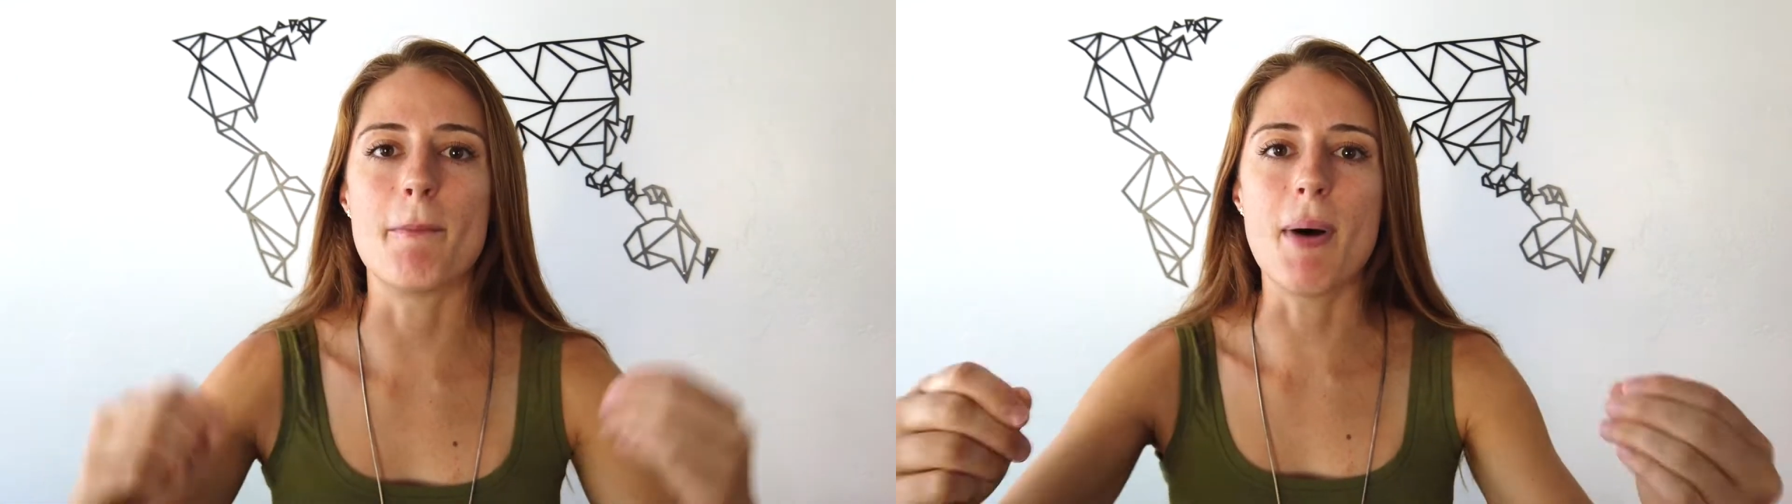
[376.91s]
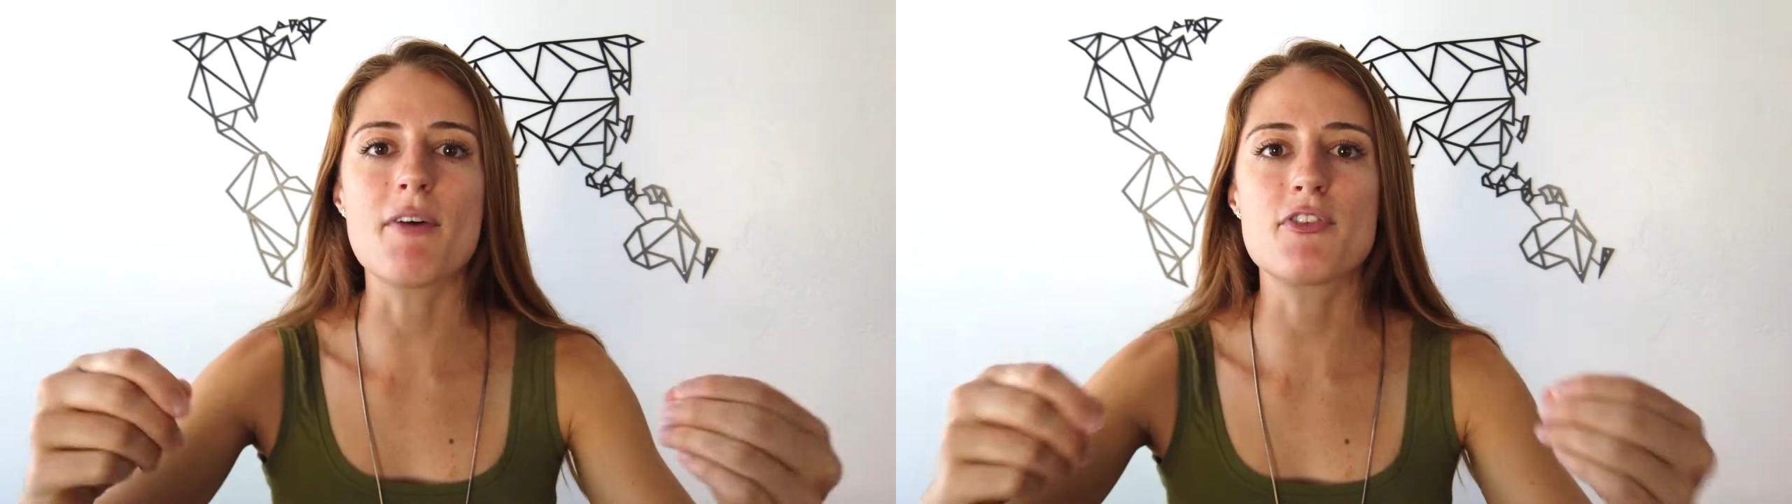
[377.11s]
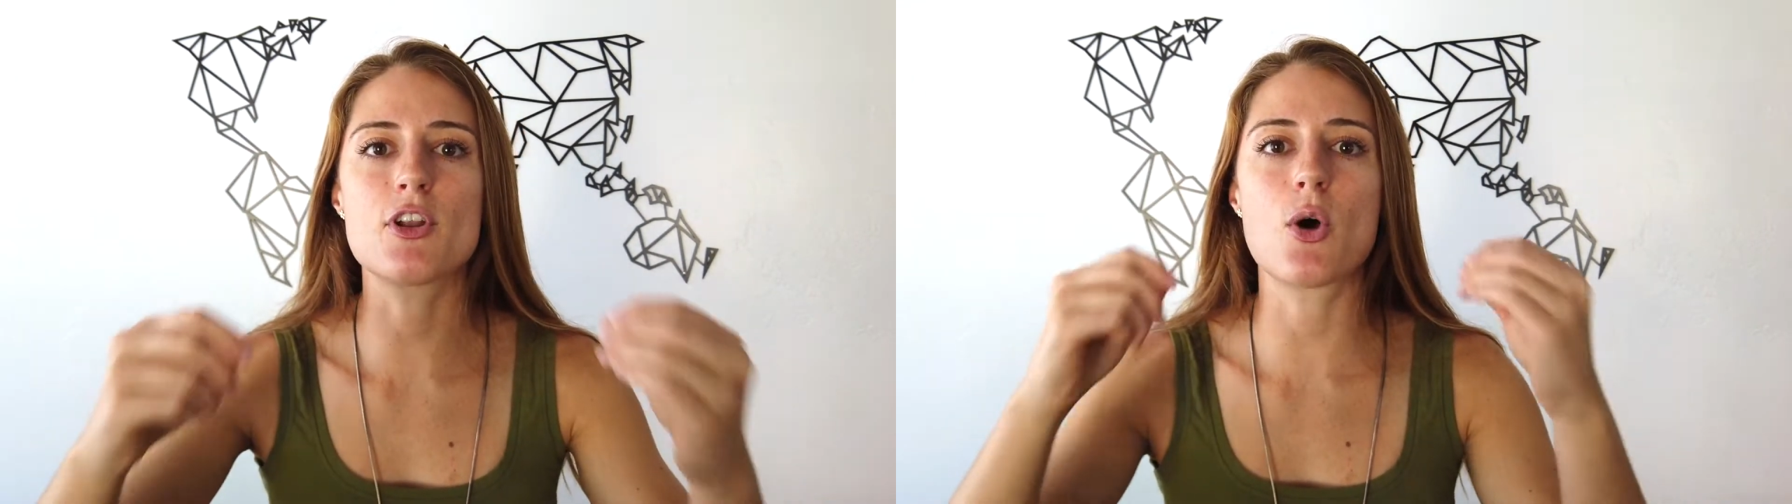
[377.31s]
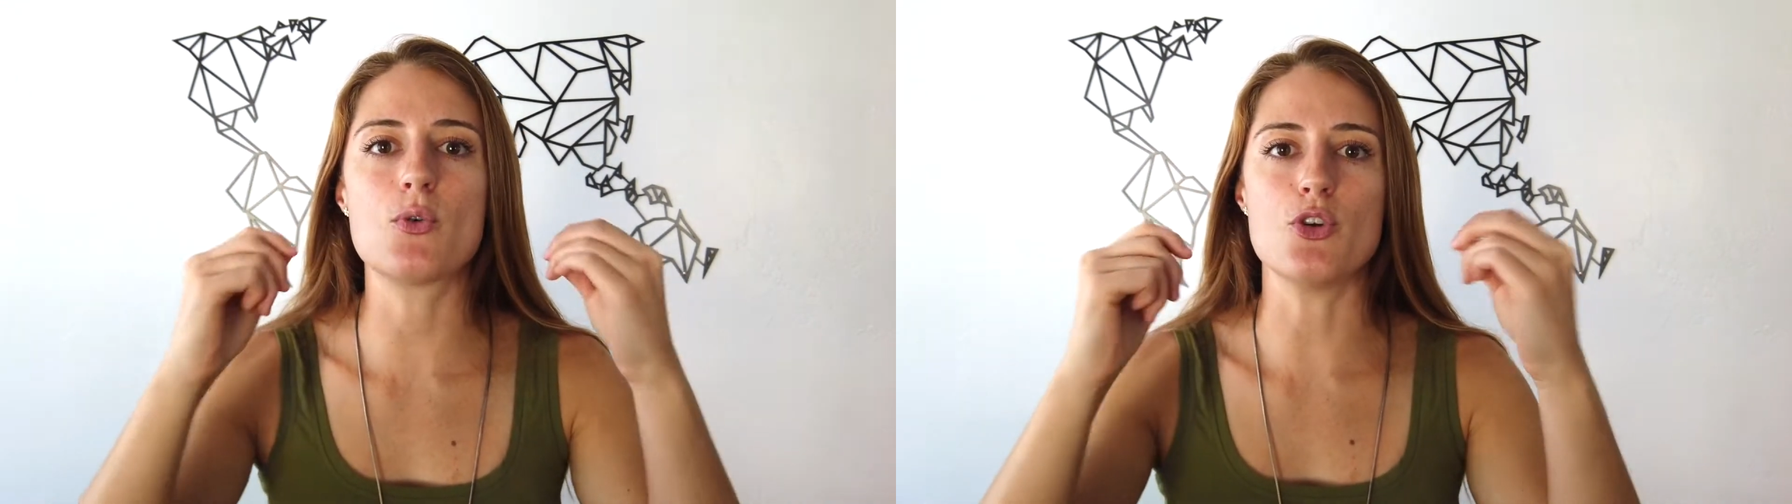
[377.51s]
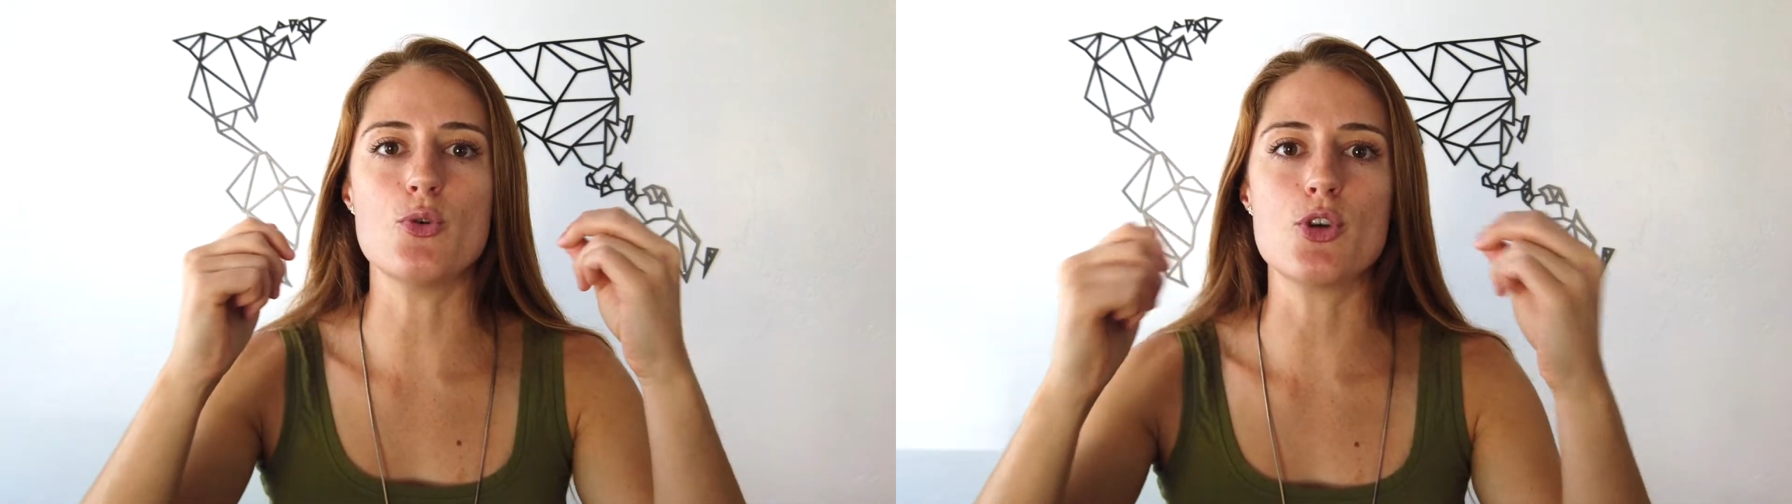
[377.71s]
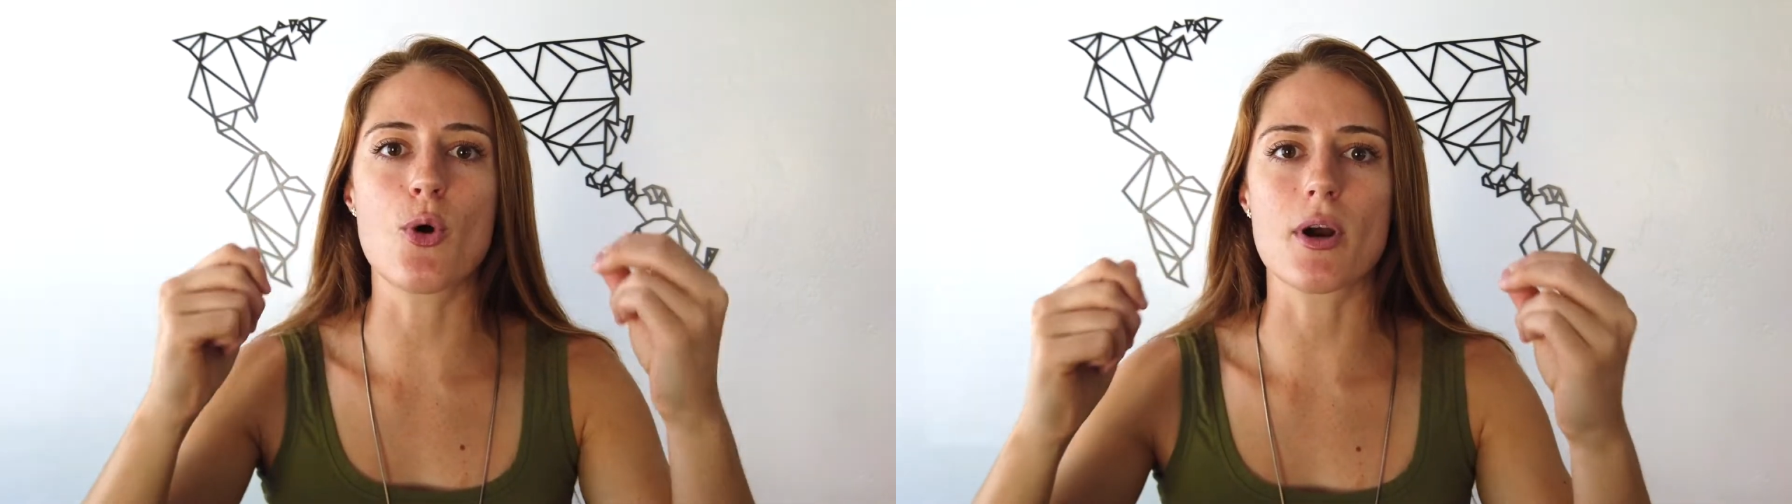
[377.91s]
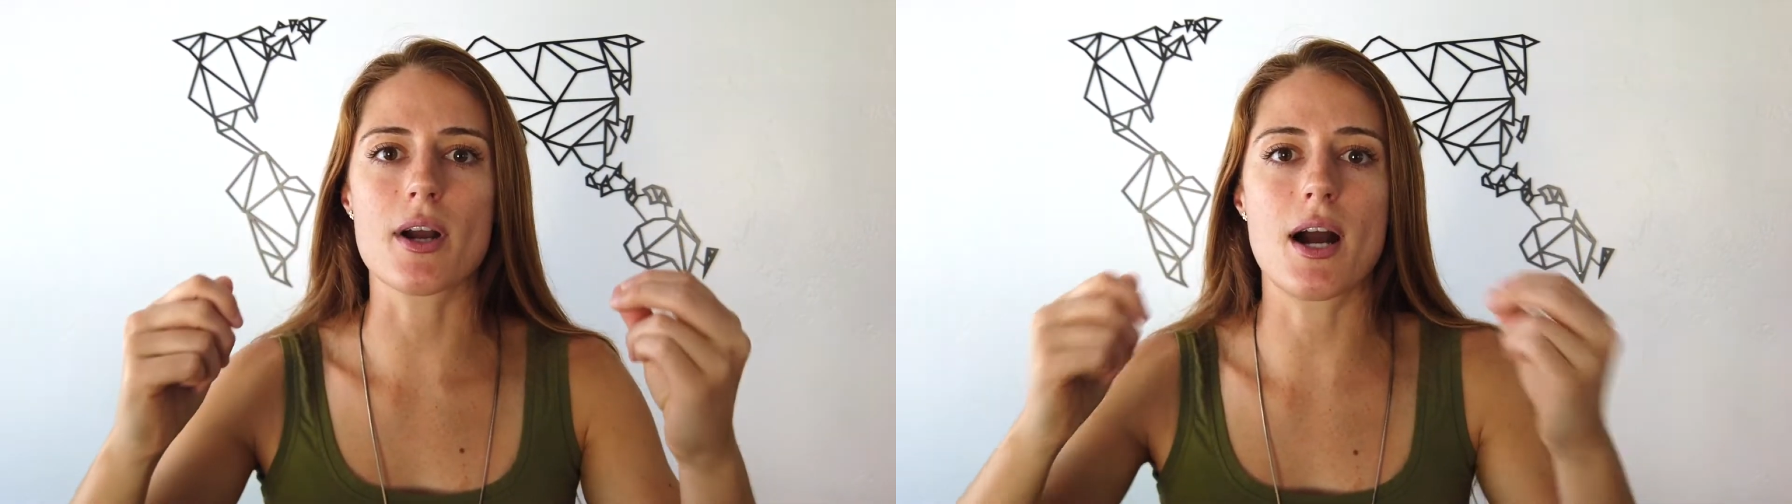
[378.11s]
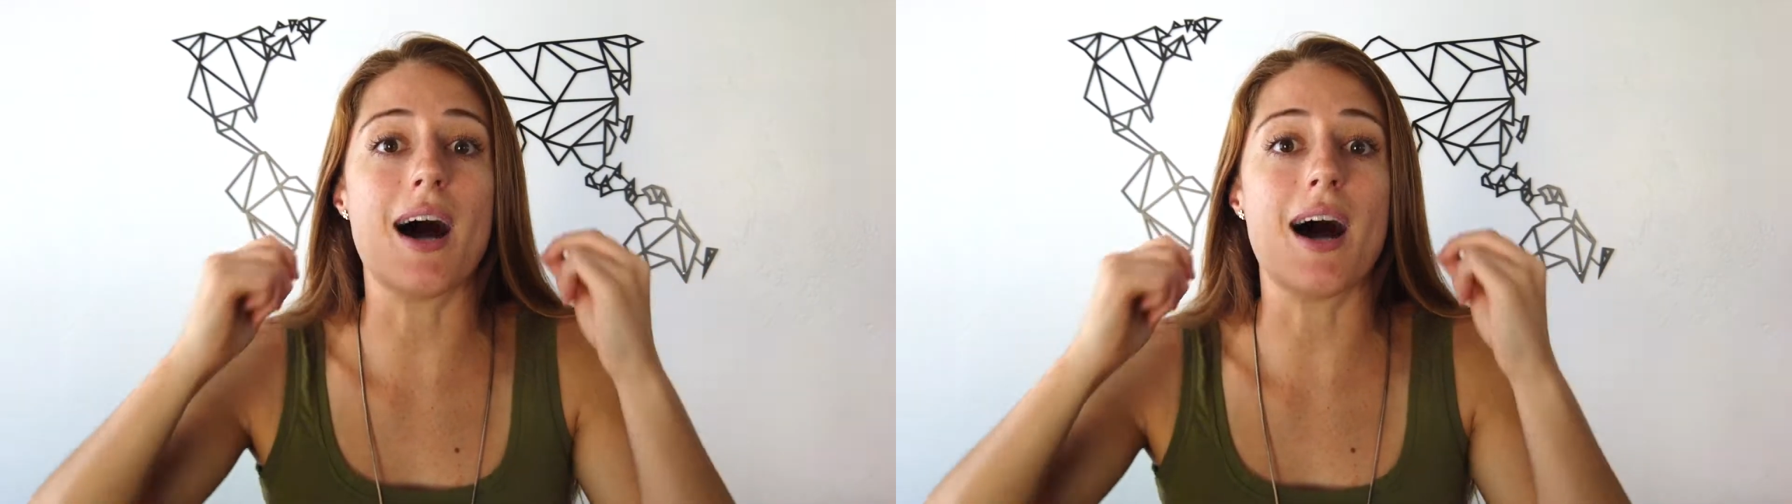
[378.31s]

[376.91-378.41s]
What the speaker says: Buffalo, New York.